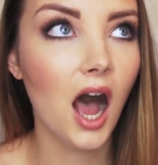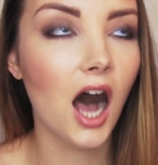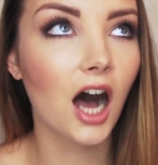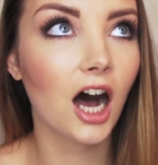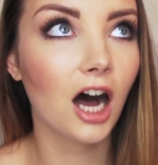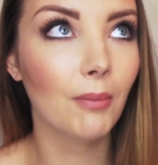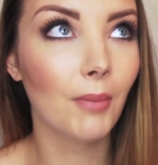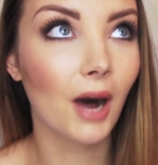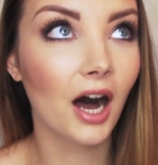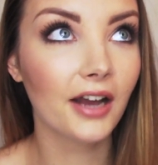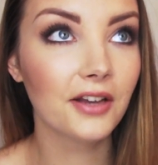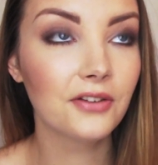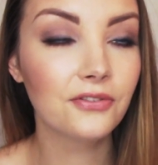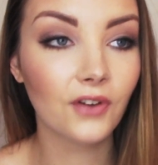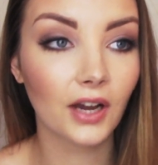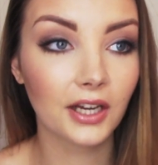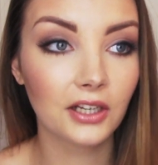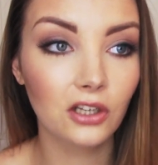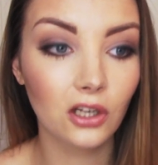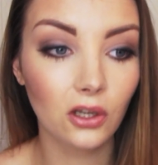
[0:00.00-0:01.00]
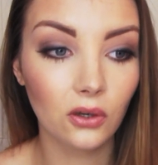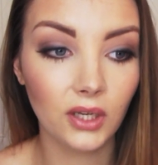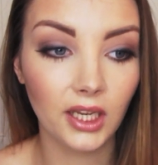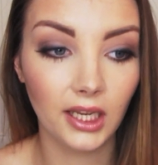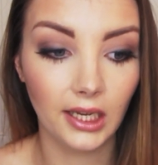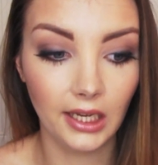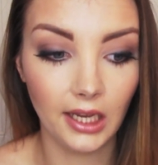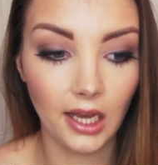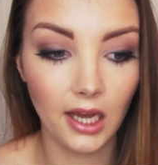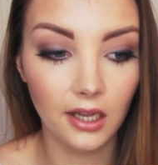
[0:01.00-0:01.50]
I find
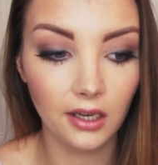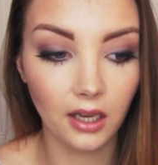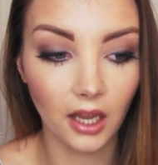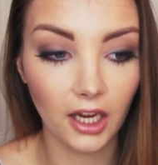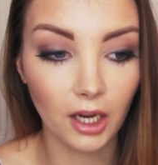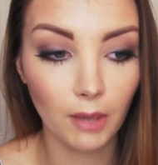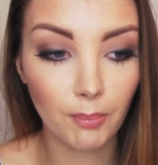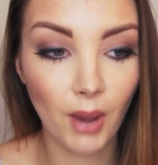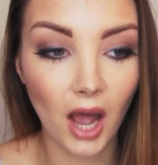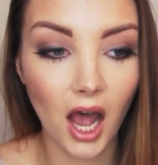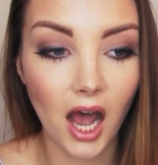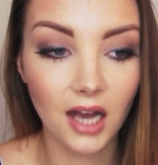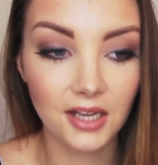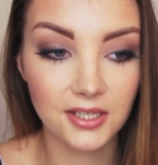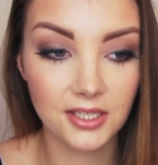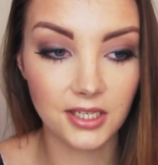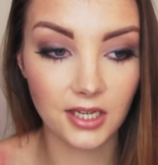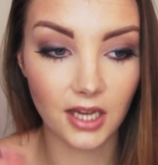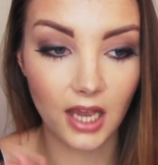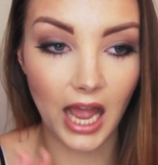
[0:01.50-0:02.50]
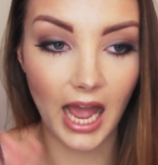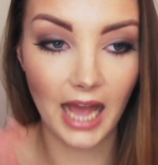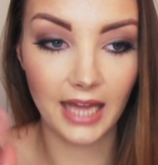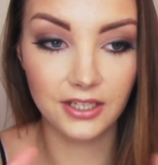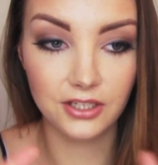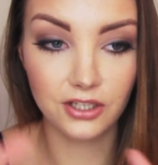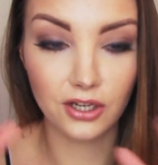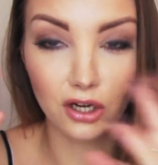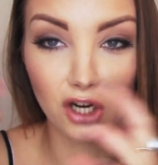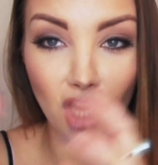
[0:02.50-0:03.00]
looking at like past
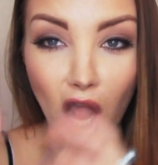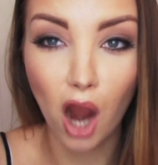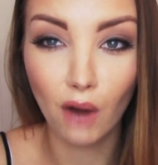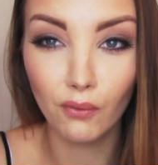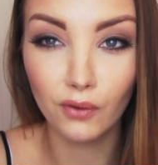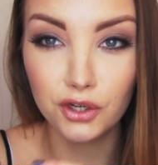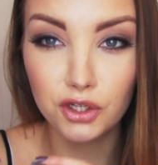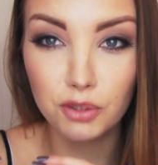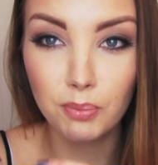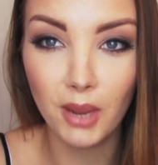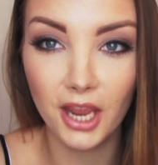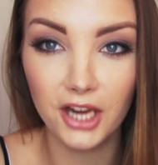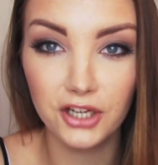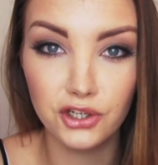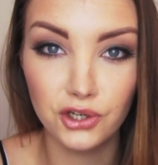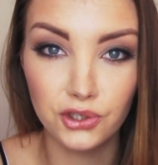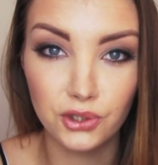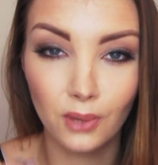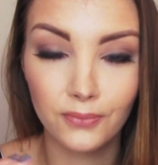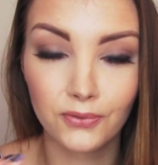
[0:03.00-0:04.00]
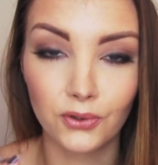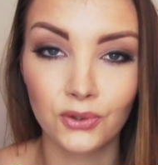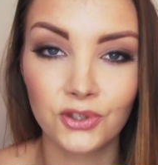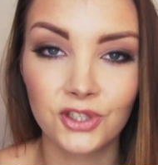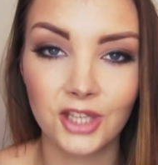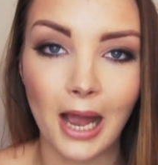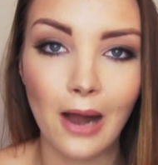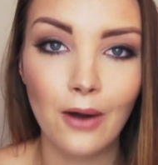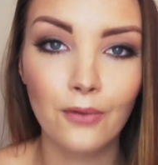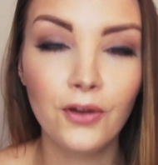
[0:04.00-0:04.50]
and current pictures of
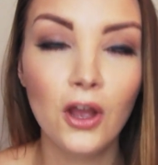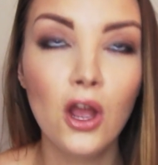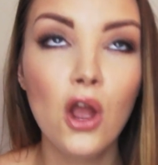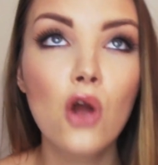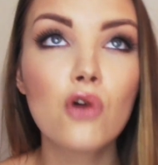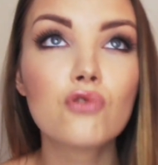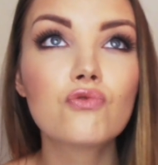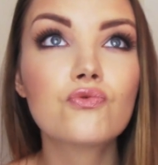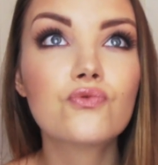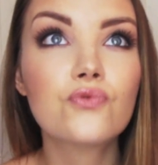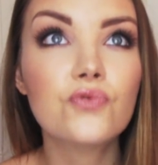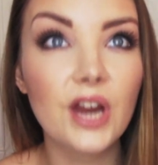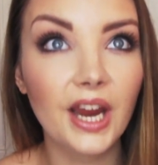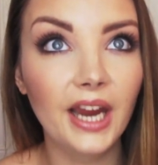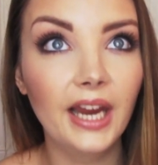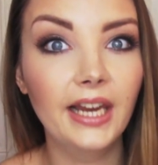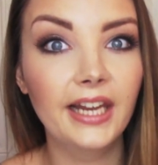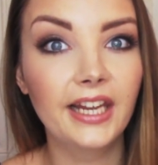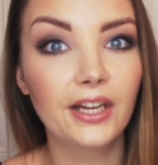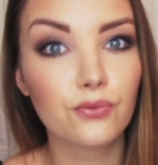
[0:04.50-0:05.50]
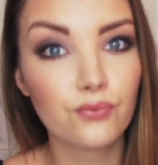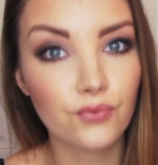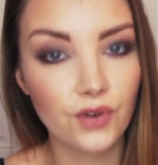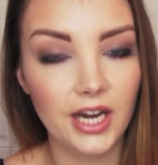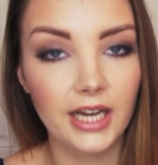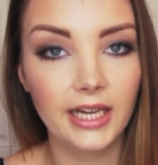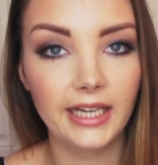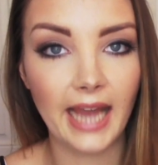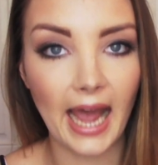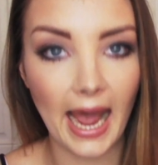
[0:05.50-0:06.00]
yourself really,
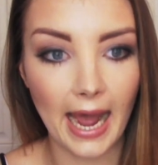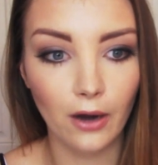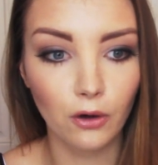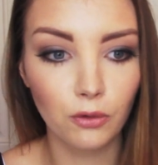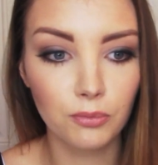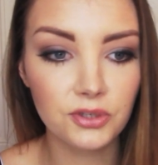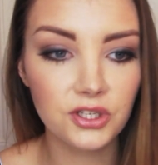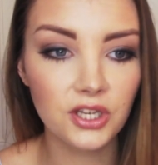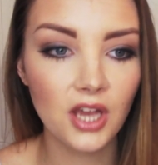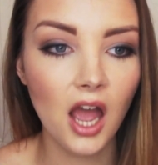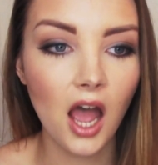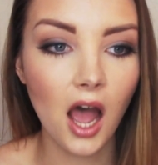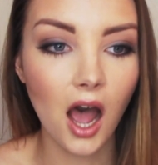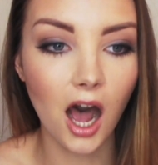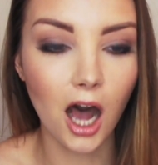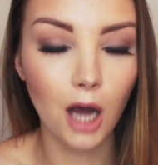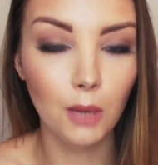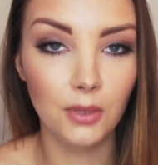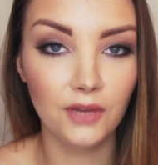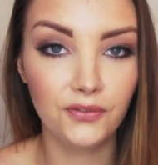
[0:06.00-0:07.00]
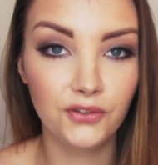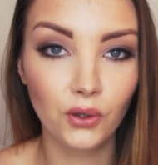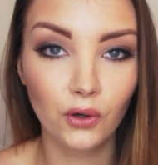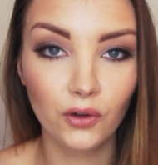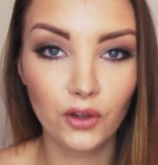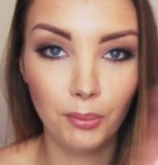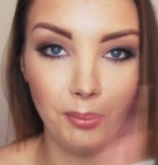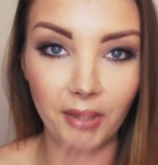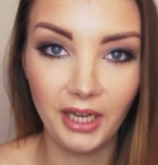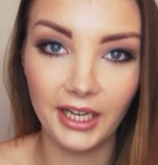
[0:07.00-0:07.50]
really helps. If you're
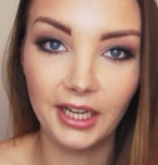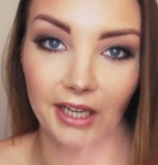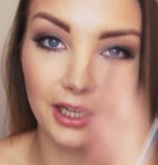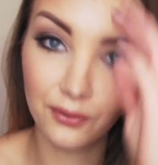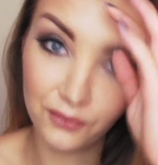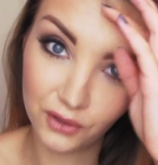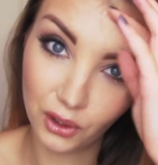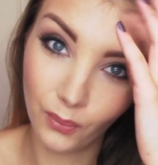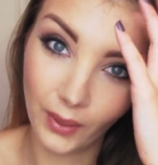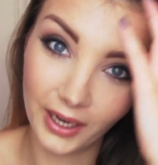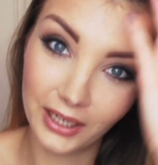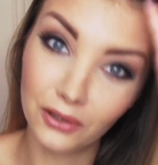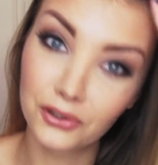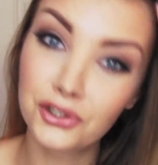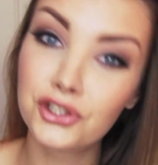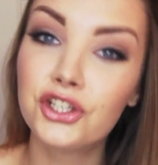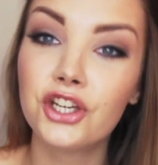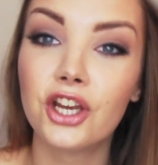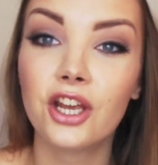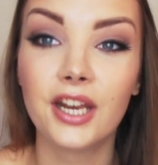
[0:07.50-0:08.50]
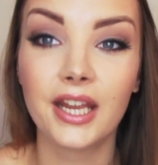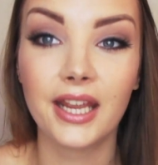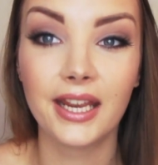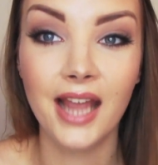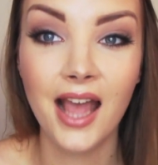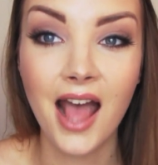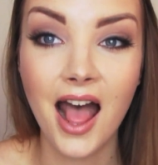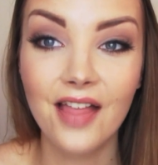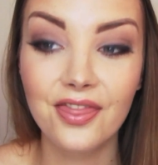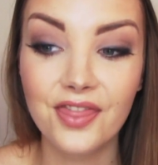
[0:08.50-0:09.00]
at the beginning of your weight loss
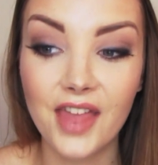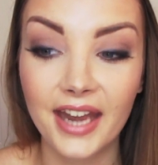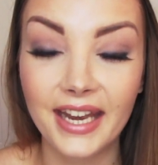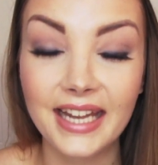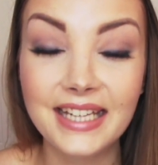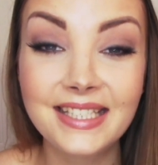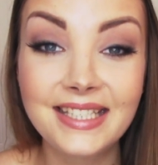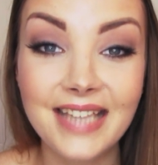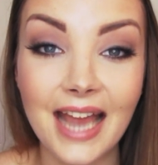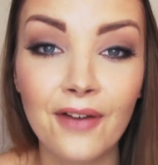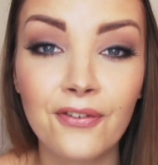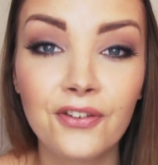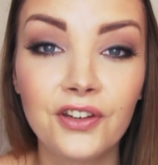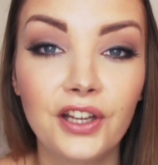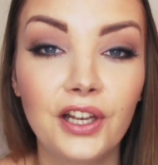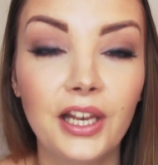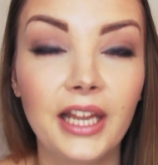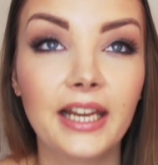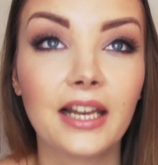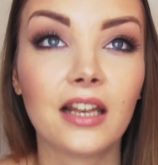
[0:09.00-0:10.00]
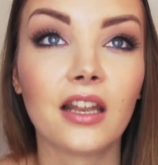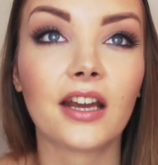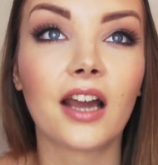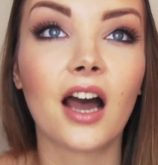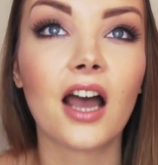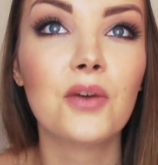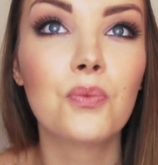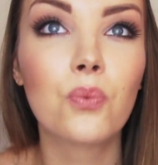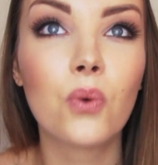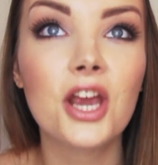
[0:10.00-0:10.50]
journey, then definitely,
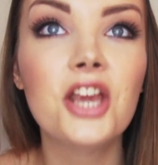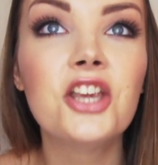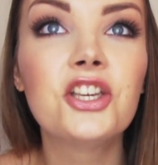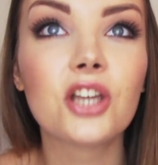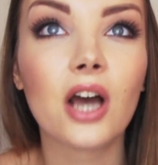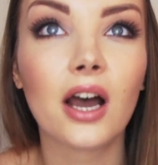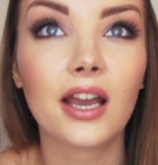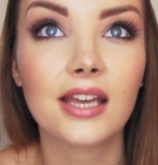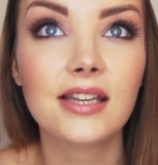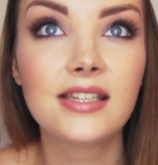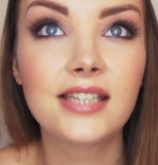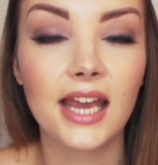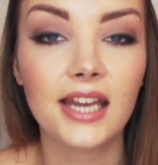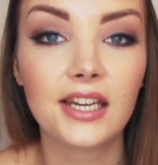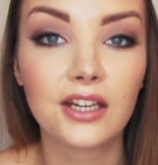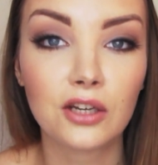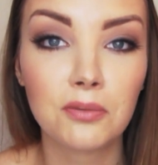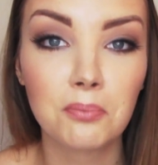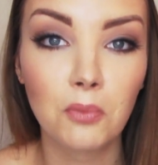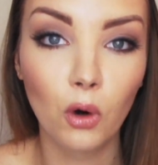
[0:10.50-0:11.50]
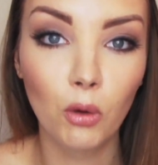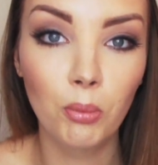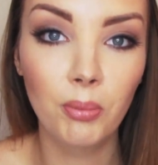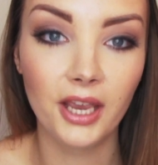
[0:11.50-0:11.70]
like, I wish I had taken more